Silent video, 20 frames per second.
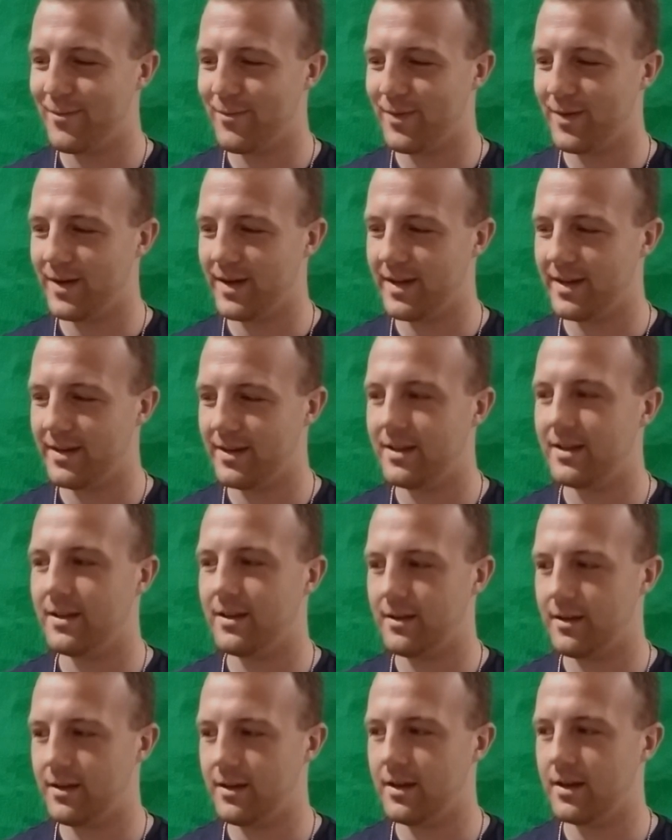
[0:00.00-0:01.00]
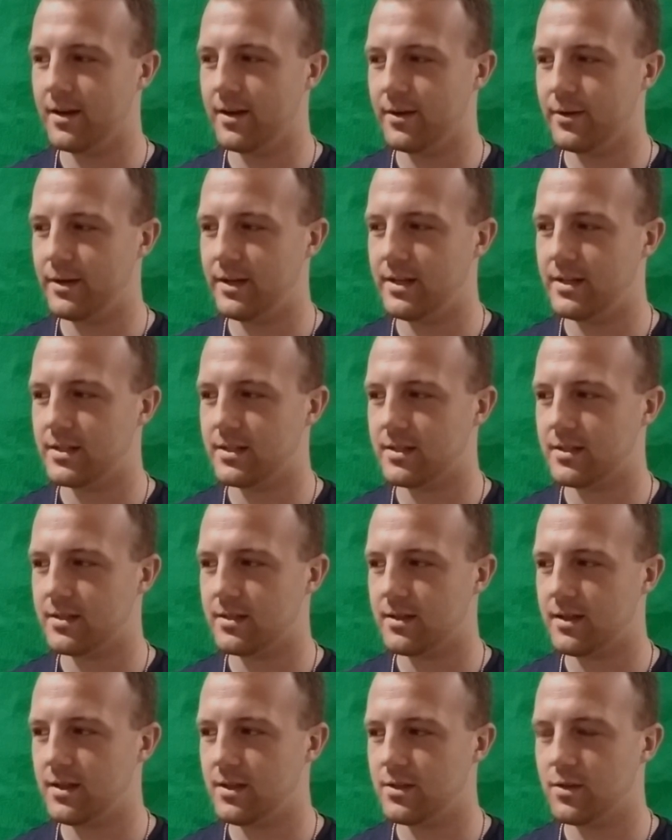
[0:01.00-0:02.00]
But, you know,
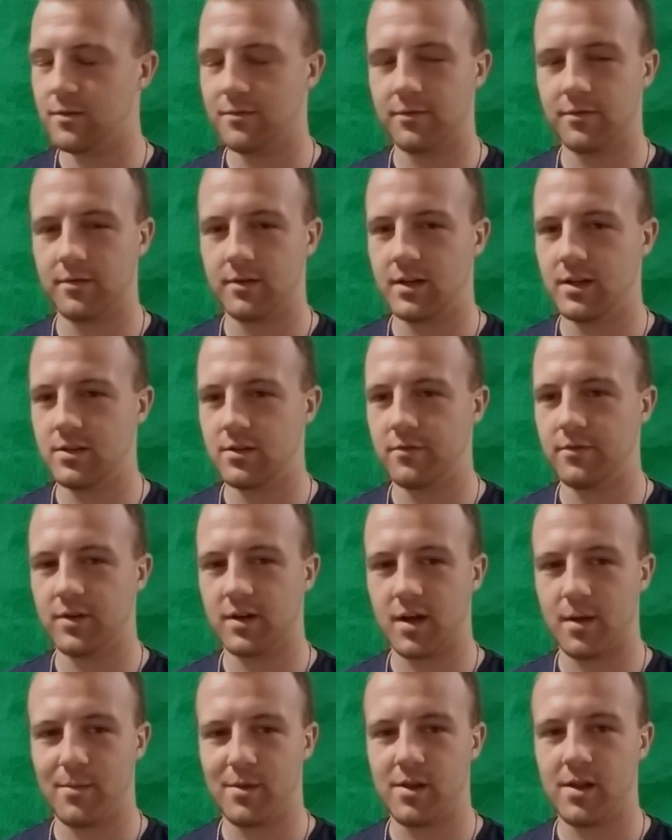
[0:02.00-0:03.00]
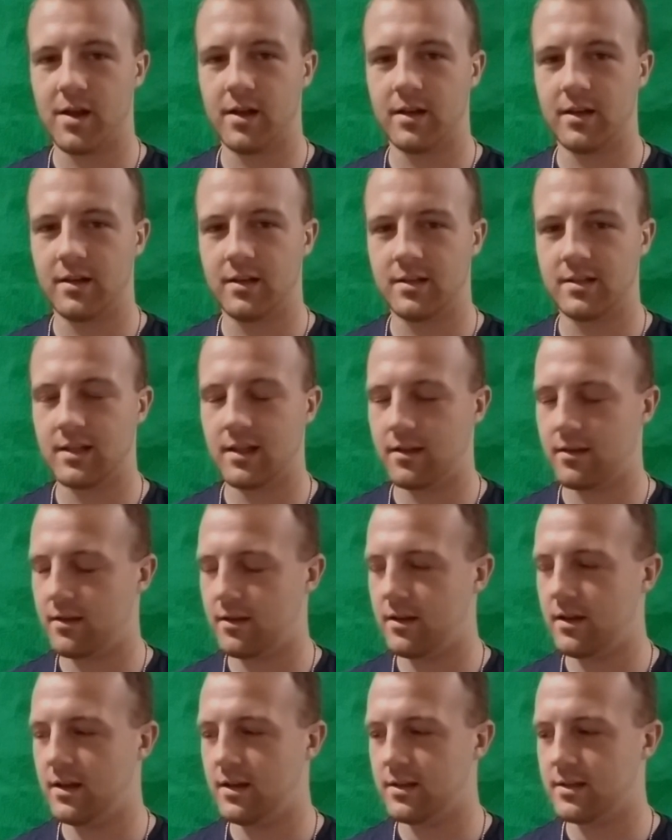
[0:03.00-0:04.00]
he's overcome a lot in his
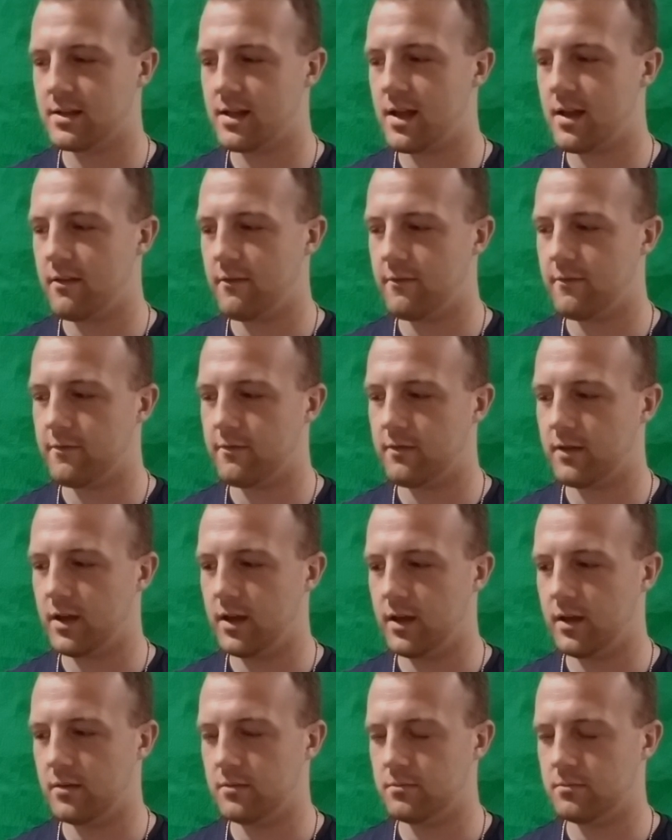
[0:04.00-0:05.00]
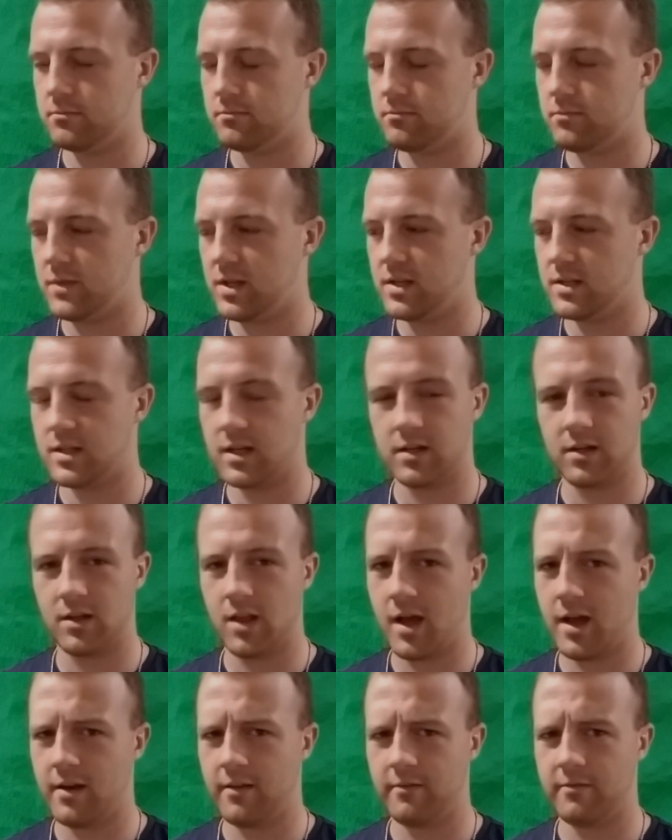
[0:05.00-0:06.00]
life, and he's done a
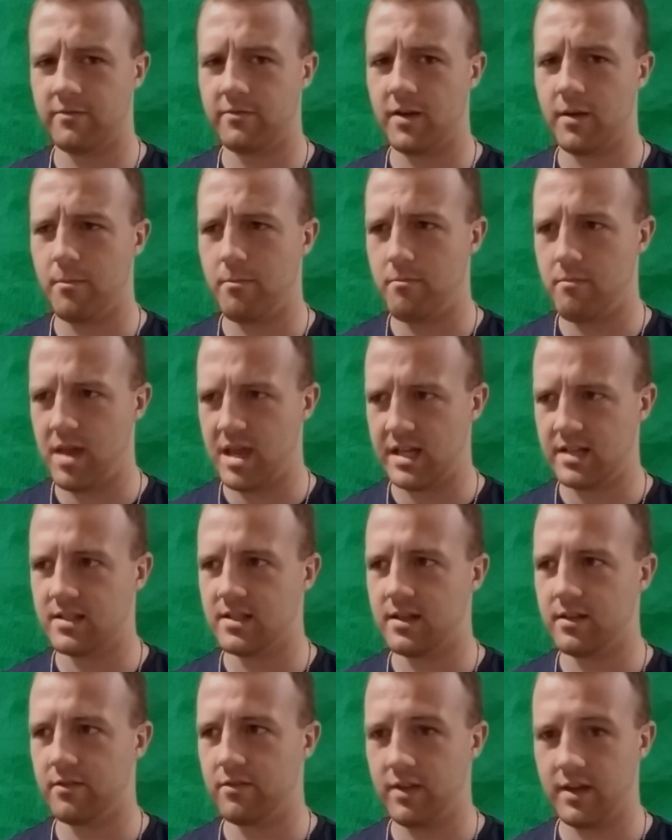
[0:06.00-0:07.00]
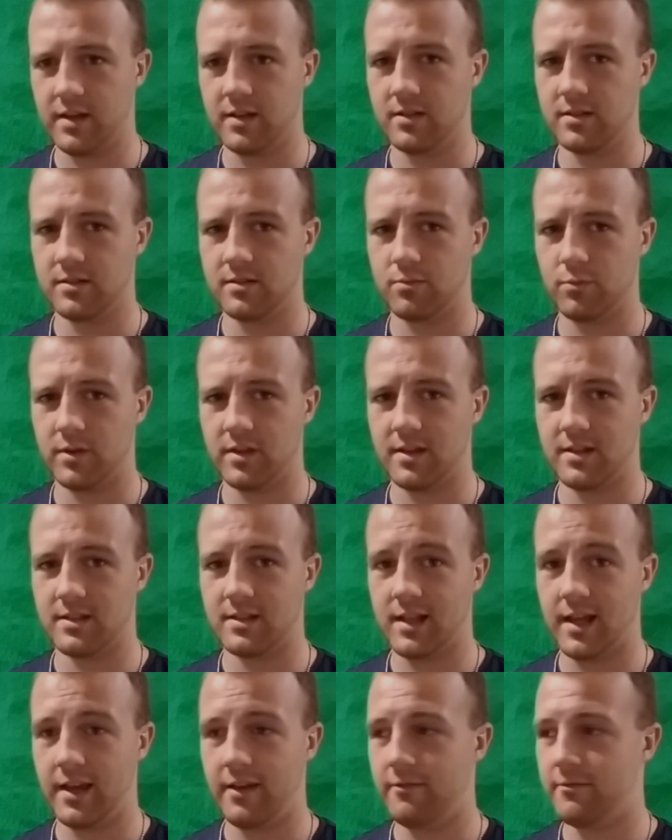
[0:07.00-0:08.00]
lot of amazing things with
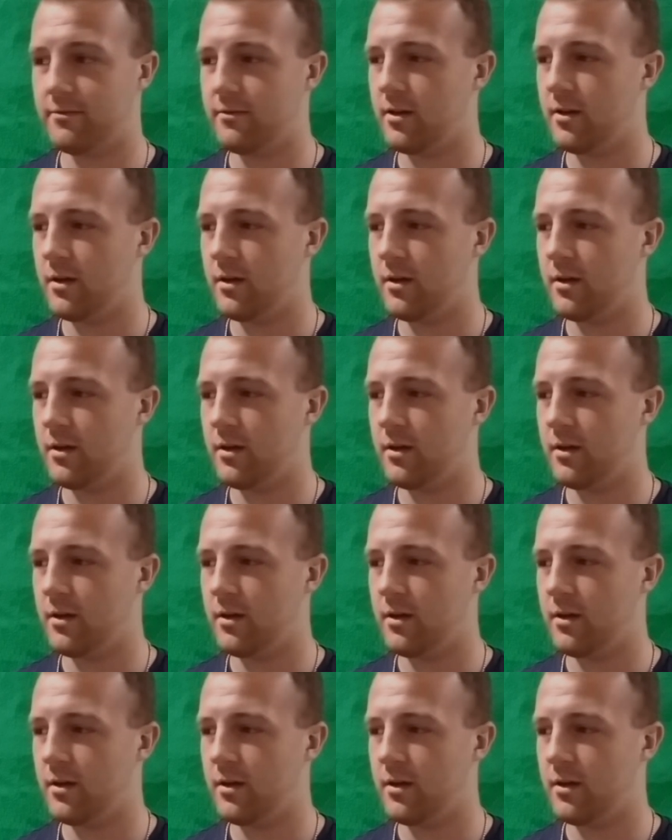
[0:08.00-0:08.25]
his life.